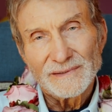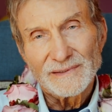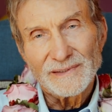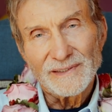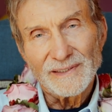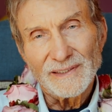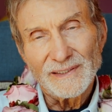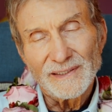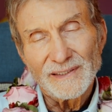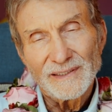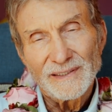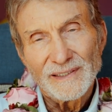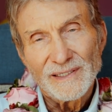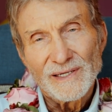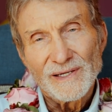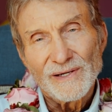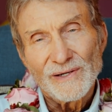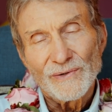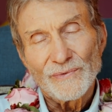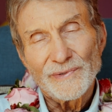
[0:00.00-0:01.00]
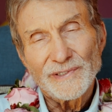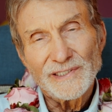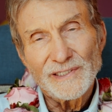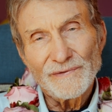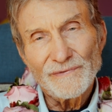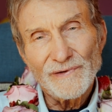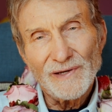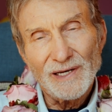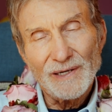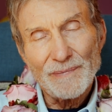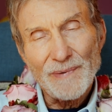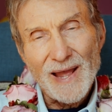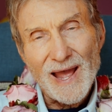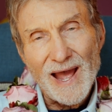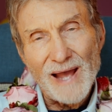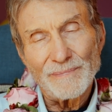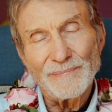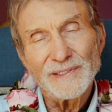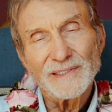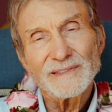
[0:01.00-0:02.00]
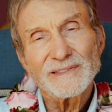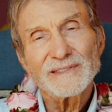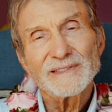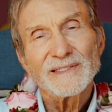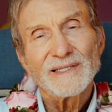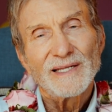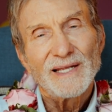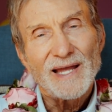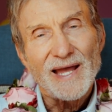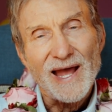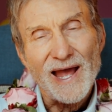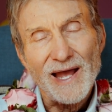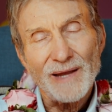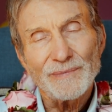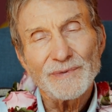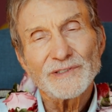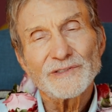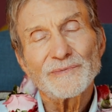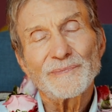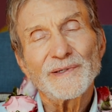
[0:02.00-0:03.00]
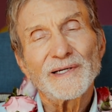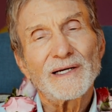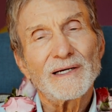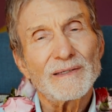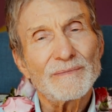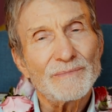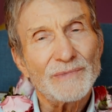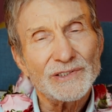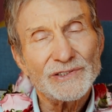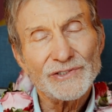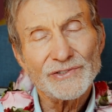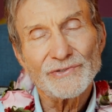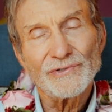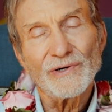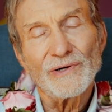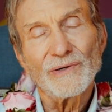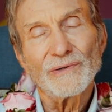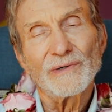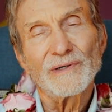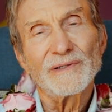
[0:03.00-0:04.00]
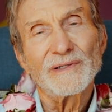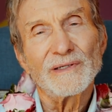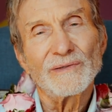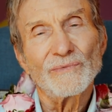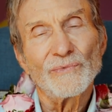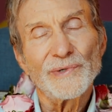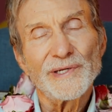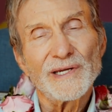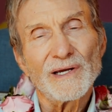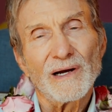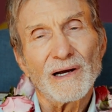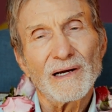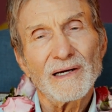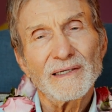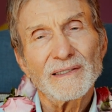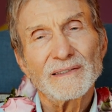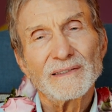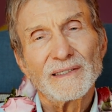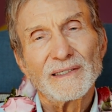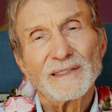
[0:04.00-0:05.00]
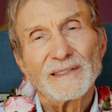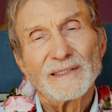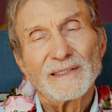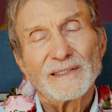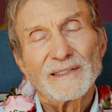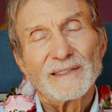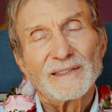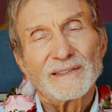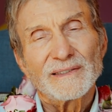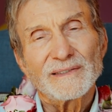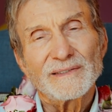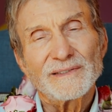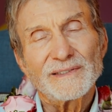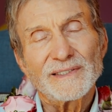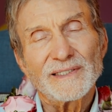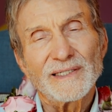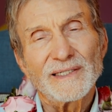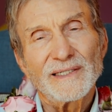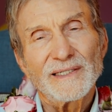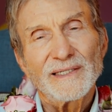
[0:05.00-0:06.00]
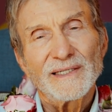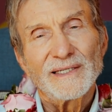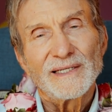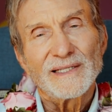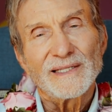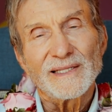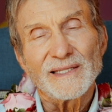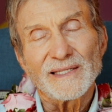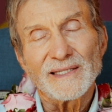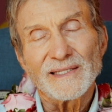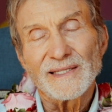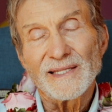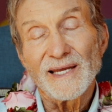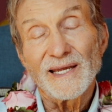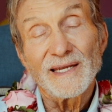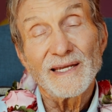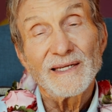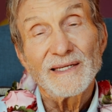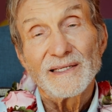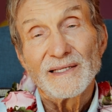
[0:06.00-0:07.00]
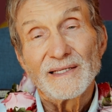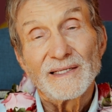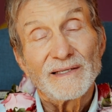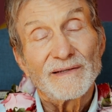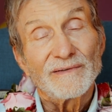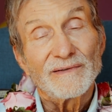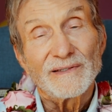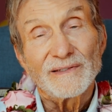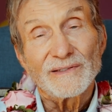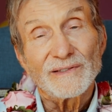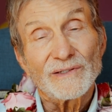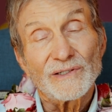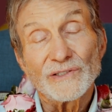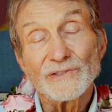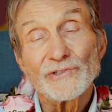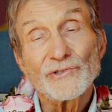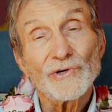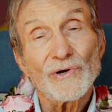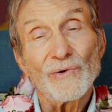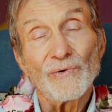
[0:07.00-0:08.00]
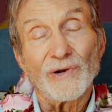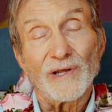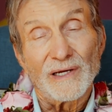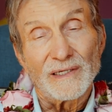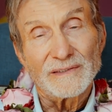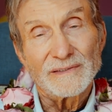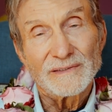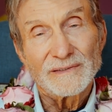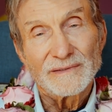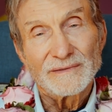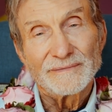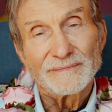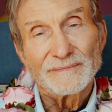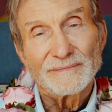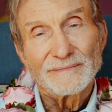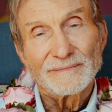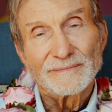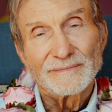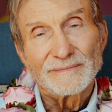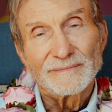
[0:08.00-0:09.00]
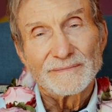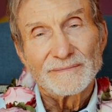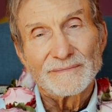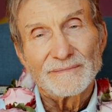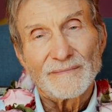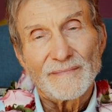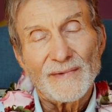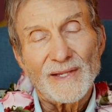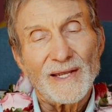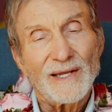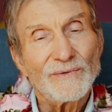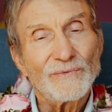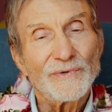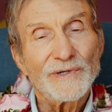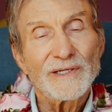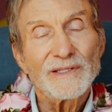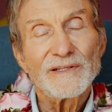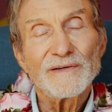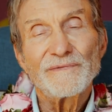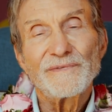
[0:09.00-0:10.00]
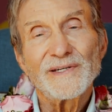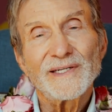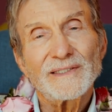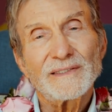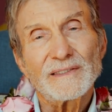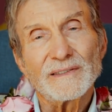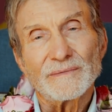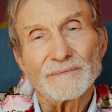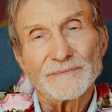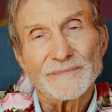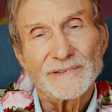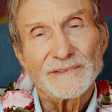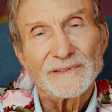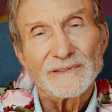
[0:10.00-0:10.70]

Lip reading: See, we develop habits. Habits become much stronger than we are, you see, and they control us. And we're the victims.